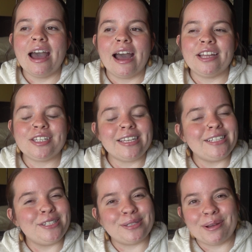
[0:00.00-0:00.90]
I just
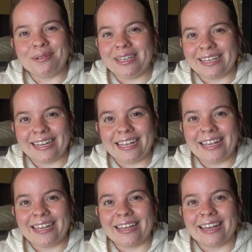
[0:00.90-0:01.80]
get so
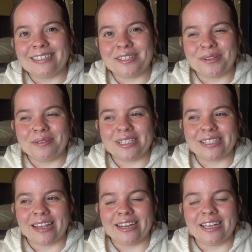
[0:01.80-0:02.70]
giddy and so
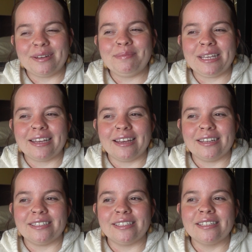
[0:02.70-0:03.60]
excited
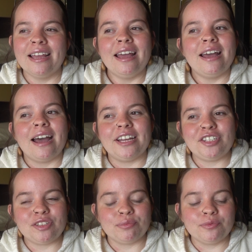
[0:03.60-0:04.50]
because I
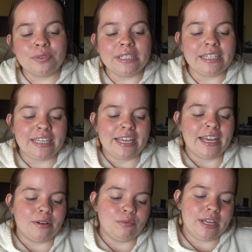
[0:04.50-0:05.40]
just really
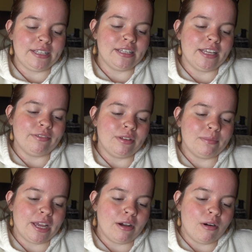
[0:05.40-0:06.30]
can't wait to give it
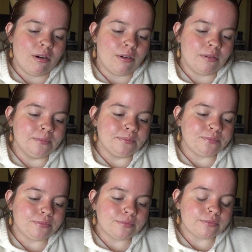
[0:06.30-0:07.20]
my all,
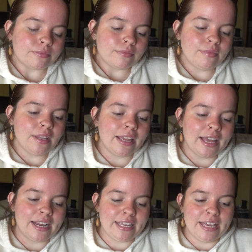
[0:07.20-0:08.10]

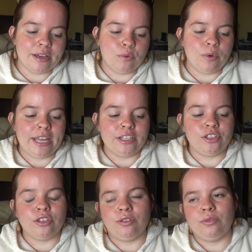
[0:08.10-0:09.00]
and I can't wait
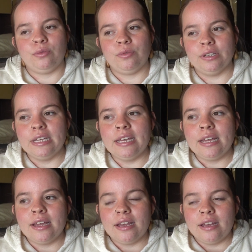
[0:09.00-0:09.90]
to
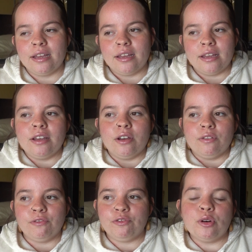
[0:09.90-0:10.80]

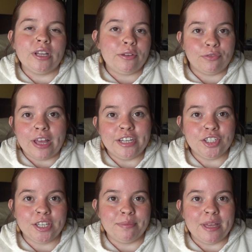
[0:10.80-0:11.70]
fully
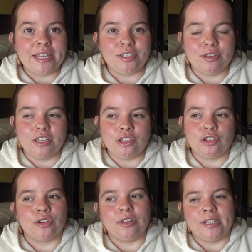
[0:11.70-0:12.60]
fledged commit to this
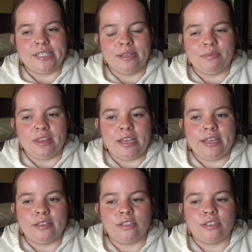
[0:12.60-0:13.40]
journalism thing.